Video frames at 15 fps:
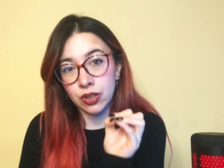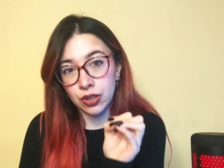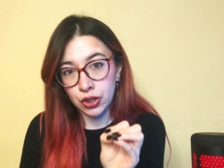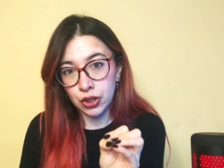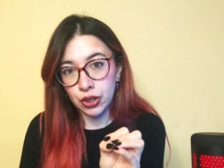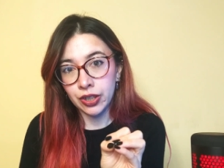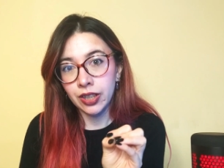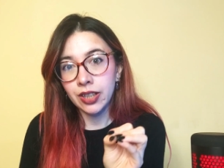
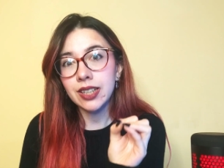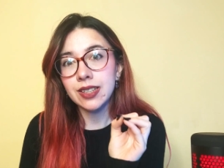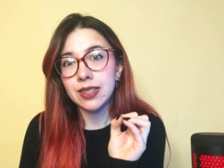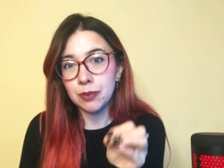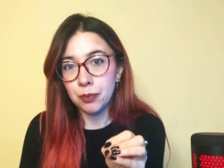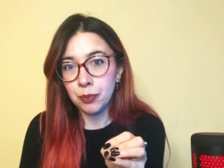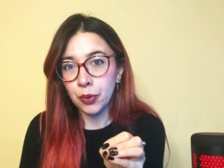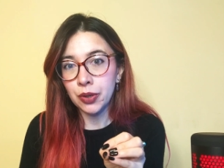good, it's
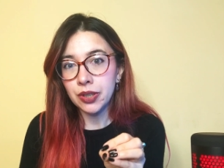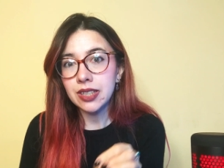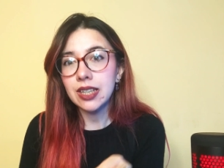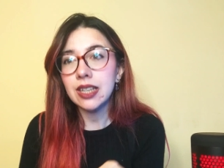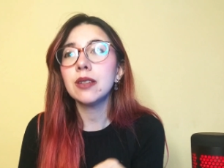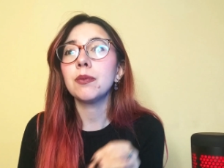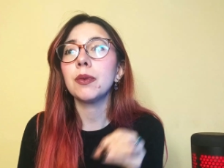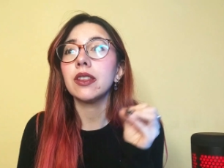
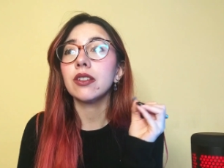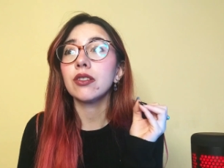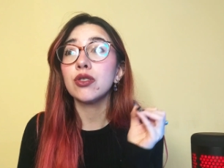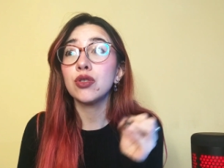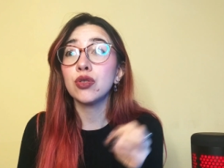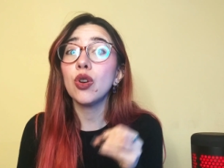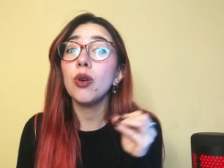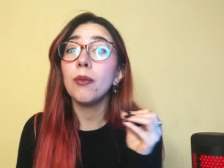important, but there's
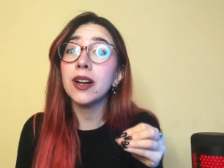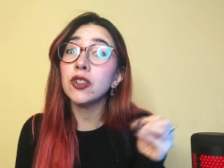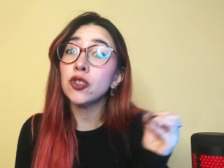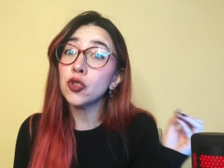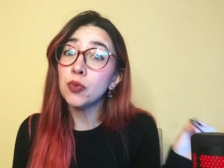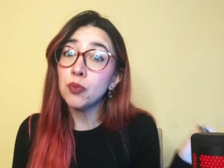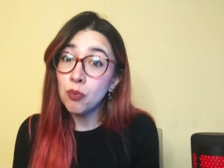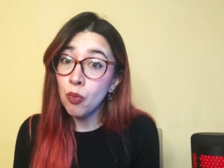so
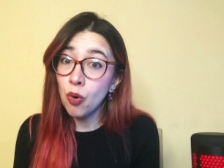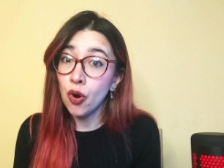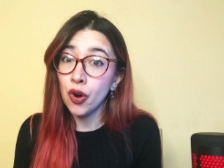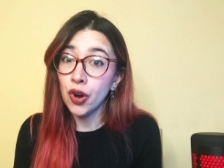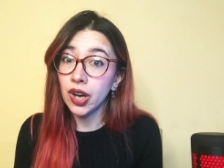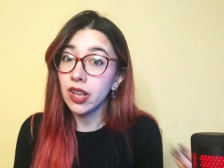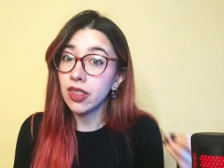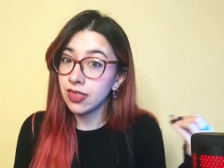much more